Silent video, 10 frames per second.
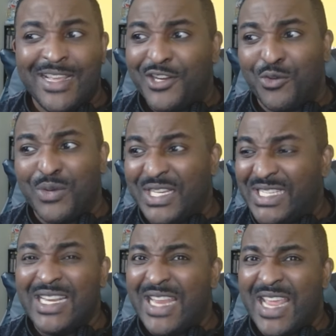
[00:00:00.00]
You know, when you
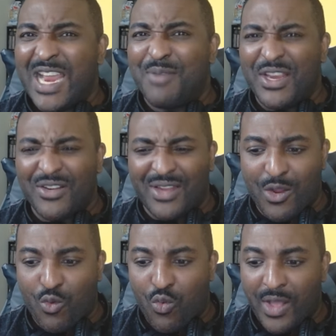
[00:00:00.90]
see it in the anime, you're
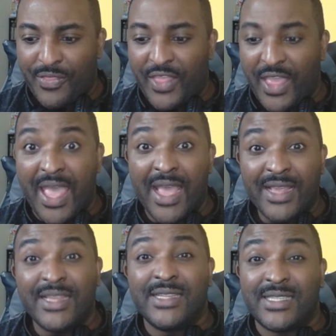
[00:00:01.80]
like, what the
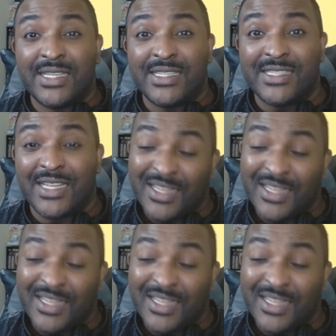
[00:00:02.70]
heck is this?